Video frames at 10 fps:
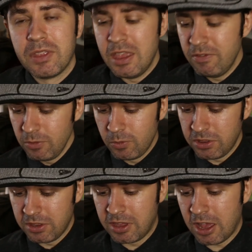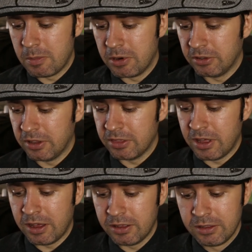Even with a camera like
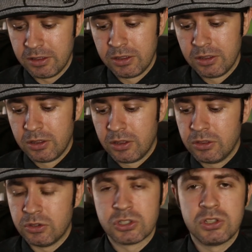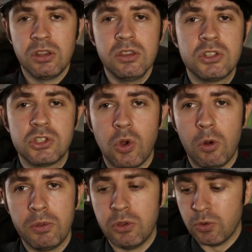that, there's nothing
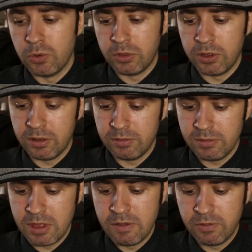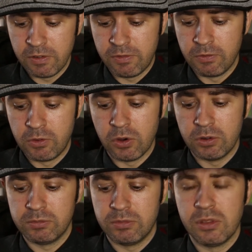stopping you that even if you've
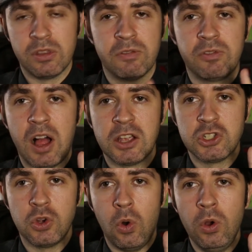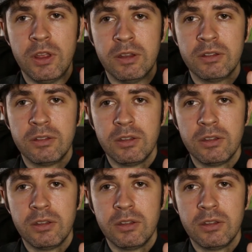got the flash on it,